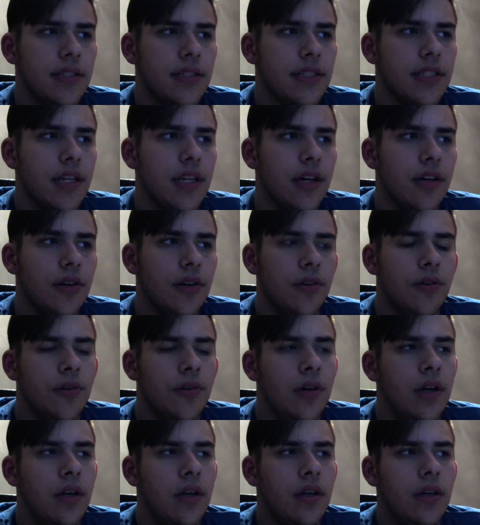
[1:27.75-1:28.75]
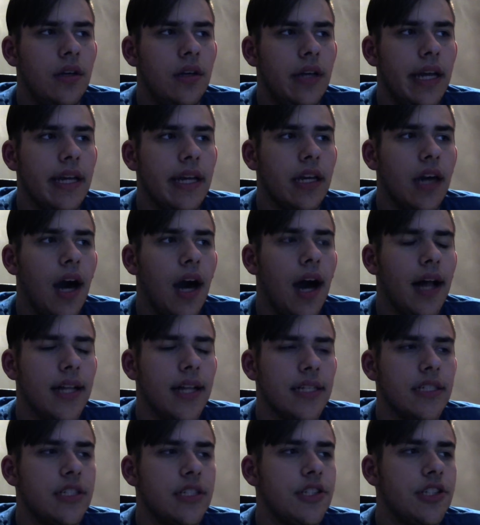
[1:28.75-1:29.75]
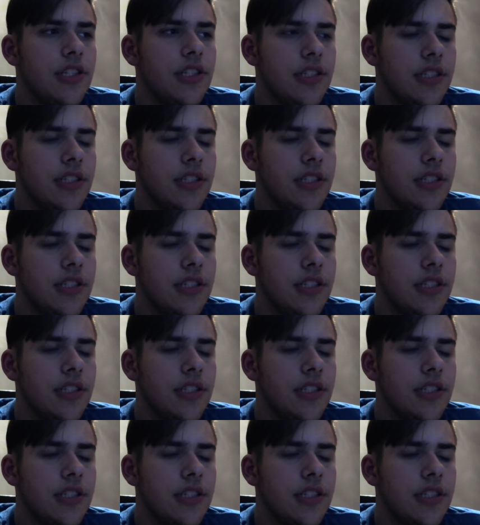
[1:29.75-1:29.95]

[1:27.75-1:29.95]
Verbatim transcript: so in college.